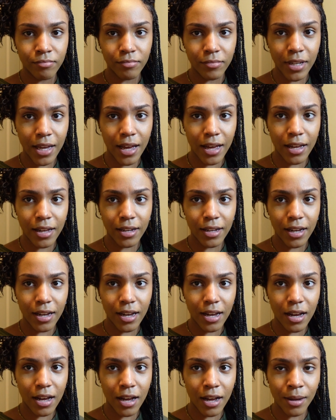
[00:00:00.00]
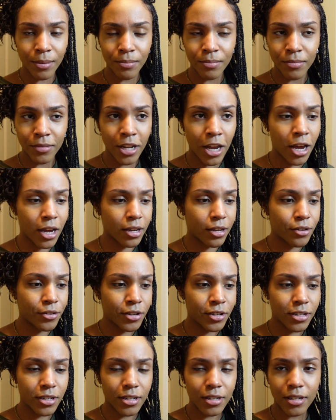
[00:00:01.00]
yeah, I'm not
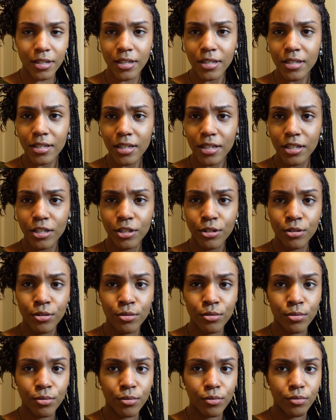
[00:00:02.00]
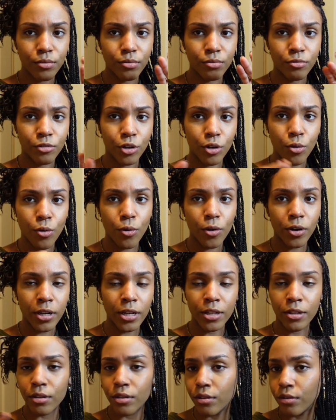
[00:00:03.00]
going to continue
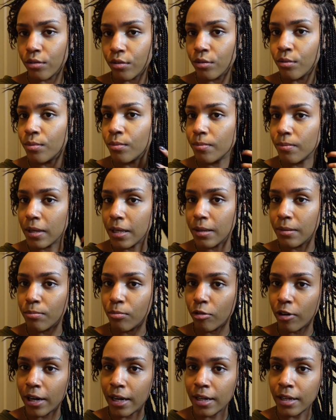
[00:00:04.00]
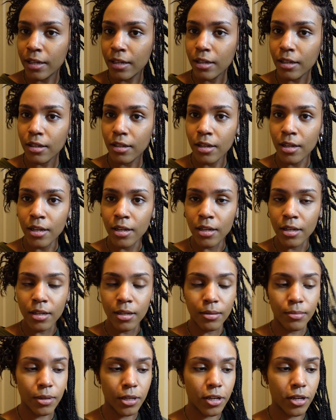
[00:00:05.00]
recording through me braiding
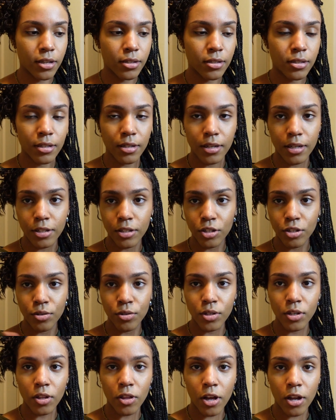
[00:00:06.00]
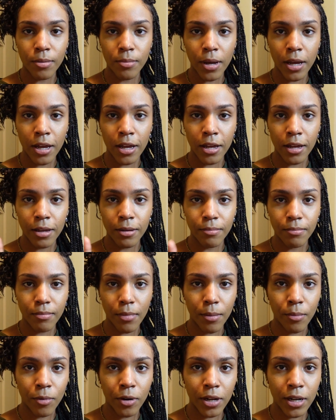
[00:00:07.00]
because it's using a lot of my
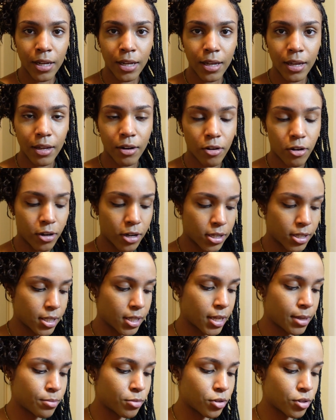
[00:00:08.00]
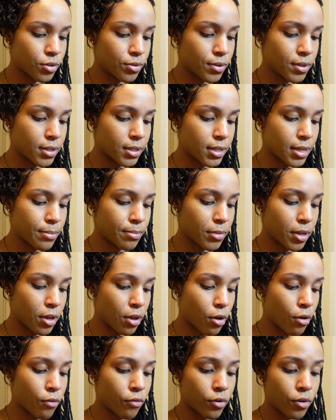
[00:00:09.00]
memory, and honestly I'm just doing the same thing
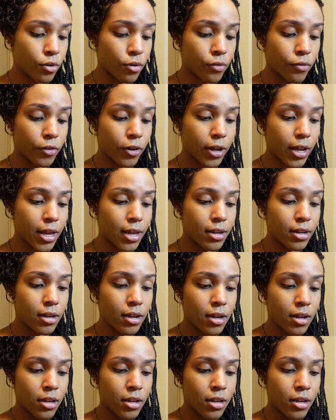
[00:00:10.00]
over and over again.